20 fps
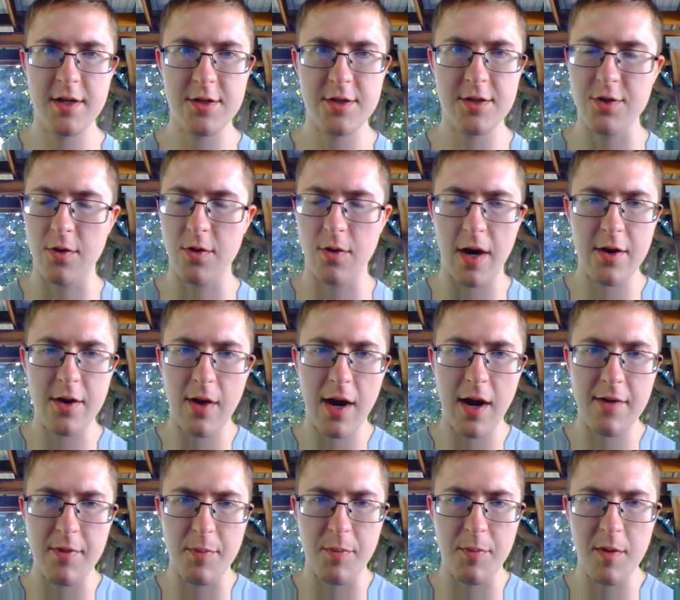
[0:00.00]
so I don't have
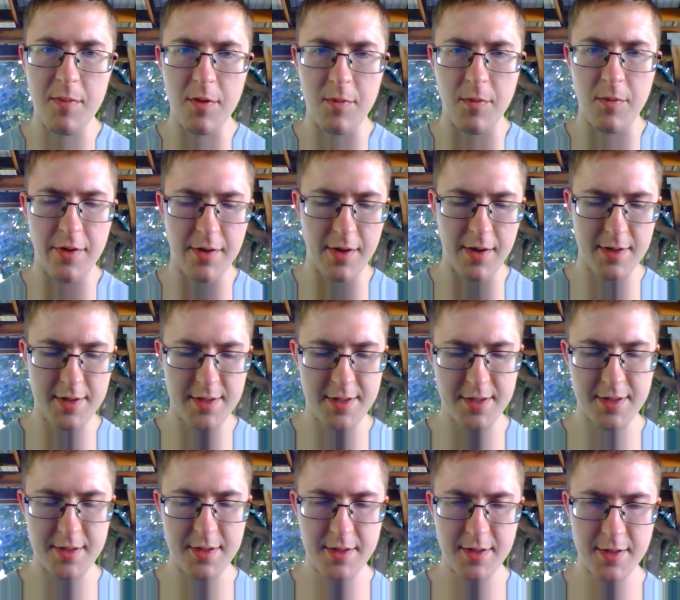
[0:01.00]
a problem with it.
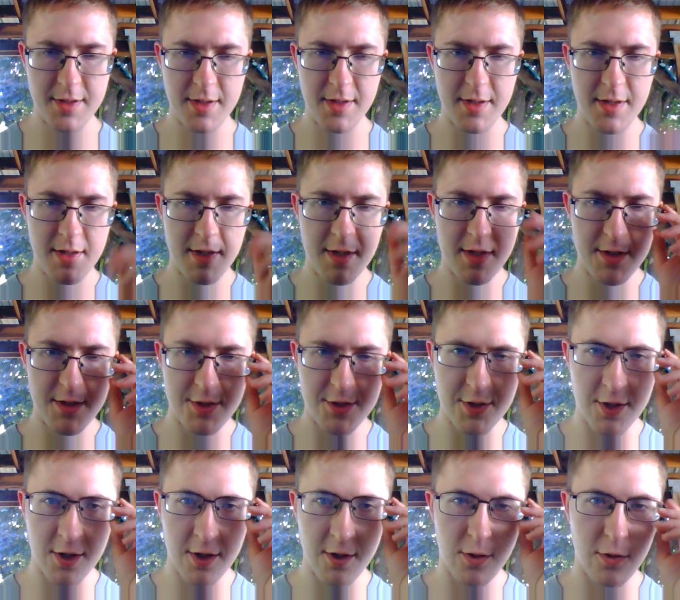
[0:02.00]

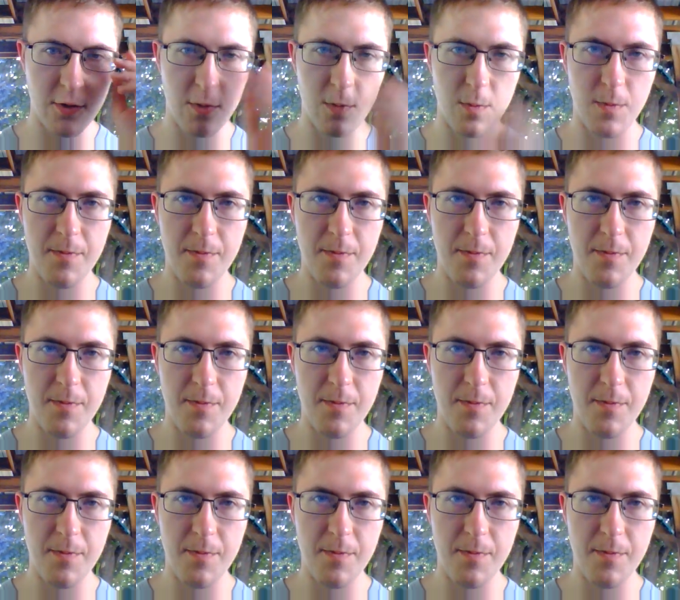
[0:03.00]
So,